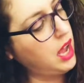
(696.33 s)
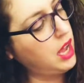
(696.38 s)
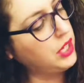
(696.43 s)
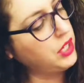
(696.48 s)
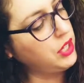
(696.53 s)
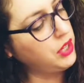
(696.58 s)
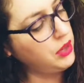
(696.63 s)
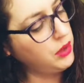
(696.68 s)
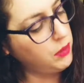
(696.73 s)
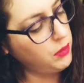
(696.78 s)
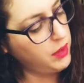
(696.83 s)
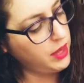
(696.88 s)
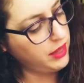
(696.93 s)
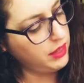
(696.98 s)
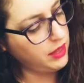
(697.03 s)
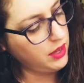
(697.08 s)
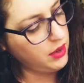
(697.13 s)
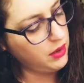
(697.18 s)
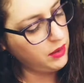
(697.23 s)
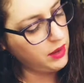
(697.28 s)
You know
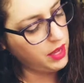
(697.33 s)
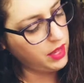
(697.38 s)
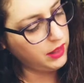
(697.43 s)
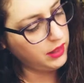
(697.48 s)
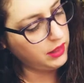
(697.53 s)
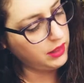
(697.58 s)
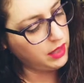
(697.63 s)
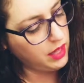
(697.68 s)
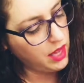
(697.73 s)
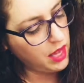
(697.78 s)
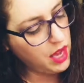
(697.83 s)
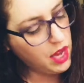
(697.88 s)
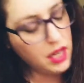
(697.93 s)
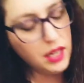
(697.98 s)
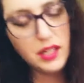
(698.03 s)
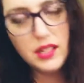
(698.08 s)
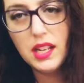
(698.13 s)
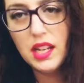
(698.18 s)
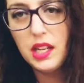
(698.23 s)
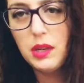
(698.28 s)
what though?
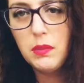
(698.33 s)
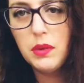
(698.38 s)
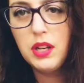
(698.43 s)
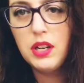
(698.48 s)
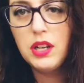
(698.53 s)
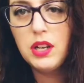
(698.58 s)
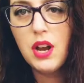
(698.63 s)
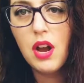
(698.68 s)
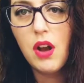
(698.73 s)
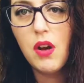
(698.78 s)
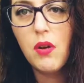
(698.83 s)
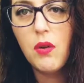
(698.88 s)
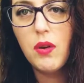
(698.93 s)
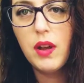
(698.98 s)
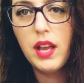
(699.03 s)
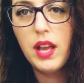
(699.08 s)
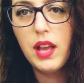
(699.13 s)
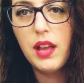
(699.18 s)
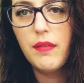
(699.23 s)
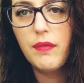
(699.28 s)
Does anyone know
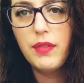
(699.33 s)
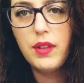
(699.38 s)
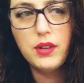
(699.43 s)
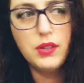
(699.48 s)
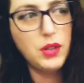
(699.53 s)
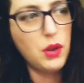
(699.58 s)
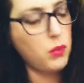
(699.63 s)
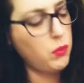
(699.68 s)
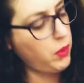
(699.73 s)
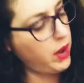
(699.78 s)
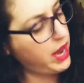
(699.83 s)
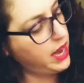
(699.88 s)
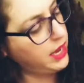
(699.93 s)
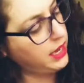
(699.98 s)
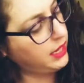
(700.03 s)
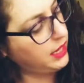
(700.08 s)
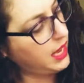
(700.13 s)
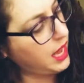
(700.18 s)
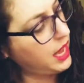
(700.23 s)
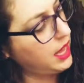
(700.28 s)
if there's a way
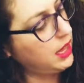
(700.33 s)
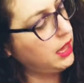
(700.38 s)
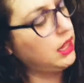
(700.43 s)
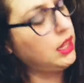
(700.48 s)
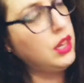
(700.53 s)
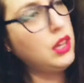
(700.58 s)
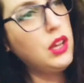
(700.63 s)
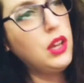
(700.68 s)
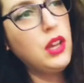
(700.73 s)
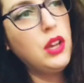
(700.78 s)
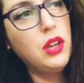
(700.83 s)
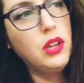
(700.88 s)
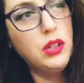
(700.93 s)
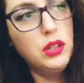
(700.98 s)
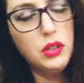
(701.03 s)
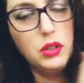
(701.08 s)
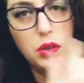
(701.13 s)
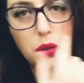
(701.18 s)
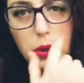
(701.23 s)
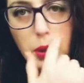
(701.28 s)
to get
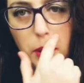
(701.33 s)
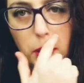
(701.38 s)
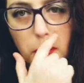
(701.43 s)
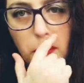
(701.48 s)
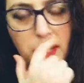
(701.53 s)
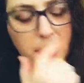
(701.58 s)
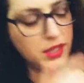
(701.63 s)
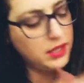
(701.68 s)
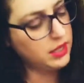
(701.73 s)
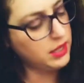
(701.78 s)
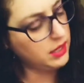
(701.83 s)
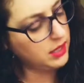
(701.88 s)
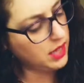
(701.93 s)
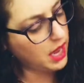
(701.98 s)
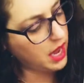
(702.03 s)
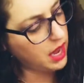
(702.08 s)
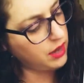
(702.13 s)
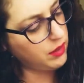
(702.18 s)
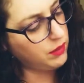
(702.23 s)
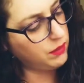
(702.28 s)
creases
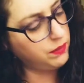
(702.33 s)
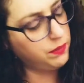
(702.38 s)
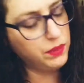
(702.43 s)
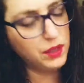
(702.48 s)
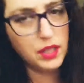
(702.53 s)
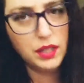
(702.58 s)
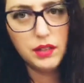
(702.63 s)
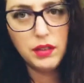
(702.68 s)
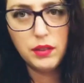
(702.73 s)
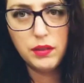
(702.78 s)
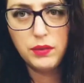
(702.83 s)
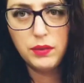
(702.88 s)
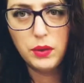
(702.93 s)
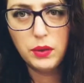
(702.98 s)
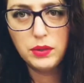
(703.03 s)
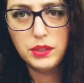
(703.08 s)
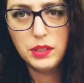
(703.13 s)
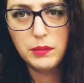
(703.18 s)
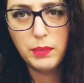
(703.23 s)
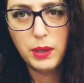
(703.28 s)
out of
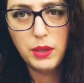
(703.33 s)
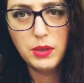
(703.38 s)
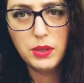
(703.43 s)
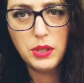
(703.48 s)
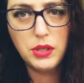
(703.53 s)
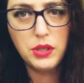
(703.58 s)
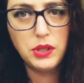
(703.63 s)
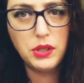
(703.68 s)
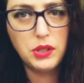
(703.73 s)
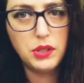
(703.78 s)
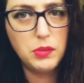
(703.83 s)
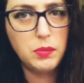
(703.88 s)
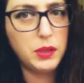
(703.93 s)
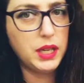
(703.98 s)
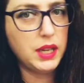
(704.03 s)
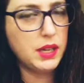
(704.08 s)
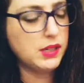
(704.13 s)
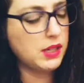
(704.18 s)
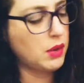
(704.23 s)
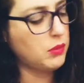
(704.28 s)
folded posters?
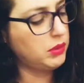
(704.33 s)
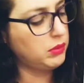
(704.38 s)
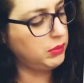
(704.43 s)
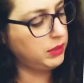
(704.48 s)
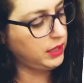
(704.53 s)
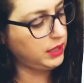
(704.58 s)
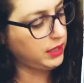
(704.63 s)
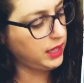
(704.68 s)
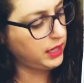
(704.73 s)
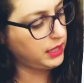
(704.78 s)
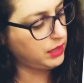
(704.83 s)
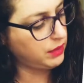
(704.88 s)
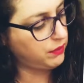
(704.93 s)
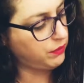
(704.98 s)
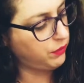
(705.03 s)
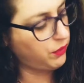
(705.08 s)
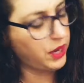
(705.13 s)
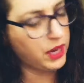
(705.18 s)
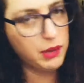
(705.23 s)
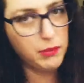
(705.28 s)
Because I would really like to
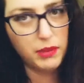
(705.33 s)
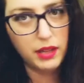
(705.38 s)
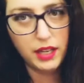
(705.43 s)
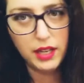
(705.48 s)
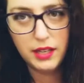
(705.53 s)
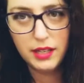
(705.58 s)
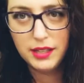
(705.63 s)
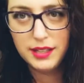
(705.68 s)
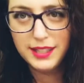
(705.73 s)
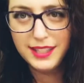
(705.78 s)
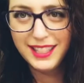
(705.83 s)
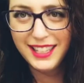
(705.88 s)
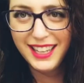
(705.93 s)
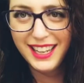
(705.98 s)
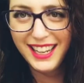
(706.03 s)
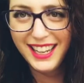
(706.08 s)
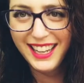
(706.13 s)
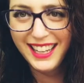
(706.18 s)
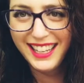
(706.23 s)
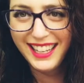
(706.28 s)
frame this
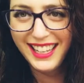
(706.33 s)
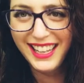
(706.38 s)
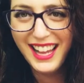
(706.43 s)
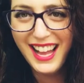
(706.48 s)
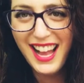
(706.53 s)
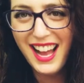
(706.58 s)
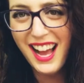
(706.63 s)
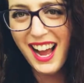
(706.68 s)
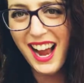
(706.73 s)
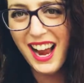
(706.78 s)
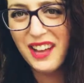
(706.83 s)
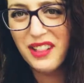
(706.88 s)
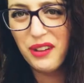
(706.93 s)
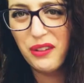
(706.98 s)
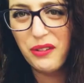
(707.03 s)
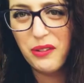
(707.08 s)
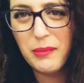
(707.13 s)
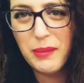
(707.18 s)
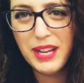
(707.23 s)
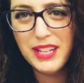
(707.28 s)
either
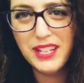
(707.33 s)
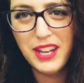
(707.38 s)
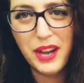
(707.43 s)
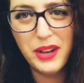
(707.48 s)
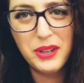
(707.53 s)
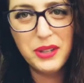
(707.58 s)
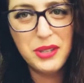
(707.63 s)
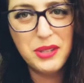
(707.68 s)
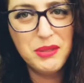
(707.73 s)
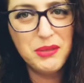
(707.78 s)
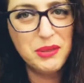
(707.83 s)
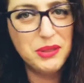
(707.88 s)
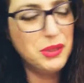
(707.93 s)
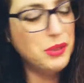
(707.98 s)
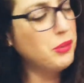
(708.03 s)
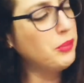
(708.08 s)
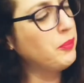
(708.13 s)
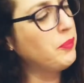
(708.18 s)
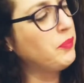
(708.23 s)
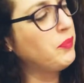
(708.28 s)
for my daughter's
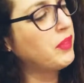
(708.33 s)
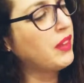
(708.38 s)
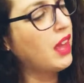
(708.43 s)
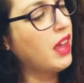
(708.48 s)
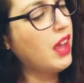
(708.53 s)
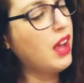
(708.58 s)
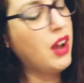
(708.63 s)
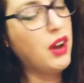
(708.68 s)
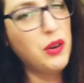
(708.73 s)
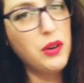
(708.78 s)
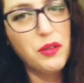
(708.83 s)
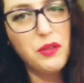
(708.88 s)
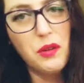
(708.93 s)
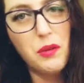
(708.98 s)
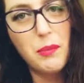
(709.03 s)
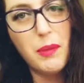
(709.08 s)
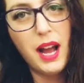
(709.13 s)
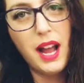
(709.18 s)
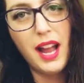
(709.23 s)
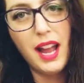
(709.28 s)
room or for
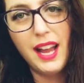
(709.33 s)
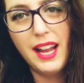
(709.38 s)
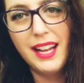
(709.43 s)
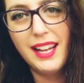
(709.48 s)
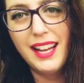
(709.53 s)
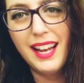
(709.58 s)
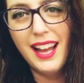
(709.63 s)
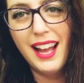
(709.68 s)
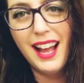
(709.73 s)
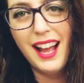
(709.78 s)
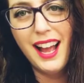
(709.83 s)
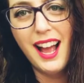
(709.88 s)
mine.